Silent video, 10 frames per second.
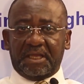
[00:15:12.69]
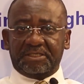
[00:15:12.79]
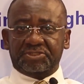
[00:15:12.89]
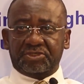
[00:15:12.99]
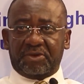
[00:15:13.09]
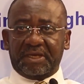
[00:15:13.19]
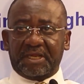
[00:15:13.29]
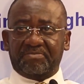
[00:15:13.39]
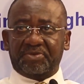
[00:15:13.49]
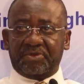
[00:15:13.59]
ensuring
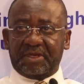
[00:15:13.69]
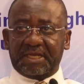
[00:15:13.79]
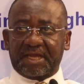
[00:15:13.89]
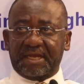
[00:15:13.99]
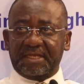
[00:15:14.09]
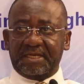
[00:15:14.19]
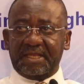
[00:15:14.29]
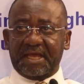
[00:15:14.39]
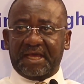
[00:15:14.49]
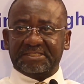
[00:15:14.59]
that periodically
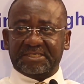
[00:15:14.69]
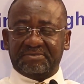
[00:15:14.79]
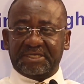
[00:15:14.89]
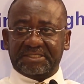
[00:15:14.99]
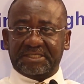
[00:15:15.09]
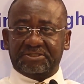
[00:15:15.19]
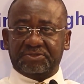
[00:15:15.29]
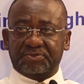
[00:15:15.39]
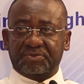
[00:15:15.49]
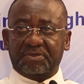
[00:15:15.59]
they are subjected
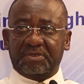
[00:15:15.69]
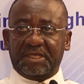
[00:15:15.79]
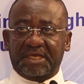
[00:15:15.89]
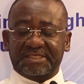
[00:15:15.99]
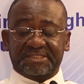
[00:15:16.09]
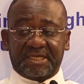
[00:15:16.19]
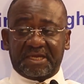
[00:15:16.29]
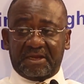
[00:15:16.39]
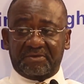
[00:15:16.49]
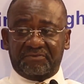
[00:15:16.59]
to
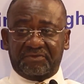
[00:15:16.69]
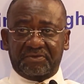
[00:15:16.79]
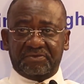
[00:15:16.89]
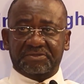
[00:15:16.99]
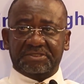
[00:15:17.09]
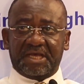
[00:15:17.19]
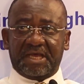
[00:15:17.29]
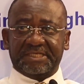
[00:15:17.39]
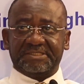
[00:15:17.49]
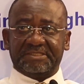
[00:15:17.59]
external reviews
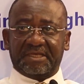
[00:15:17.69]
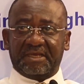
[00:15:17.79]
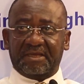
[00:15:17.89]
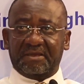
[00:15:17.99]
as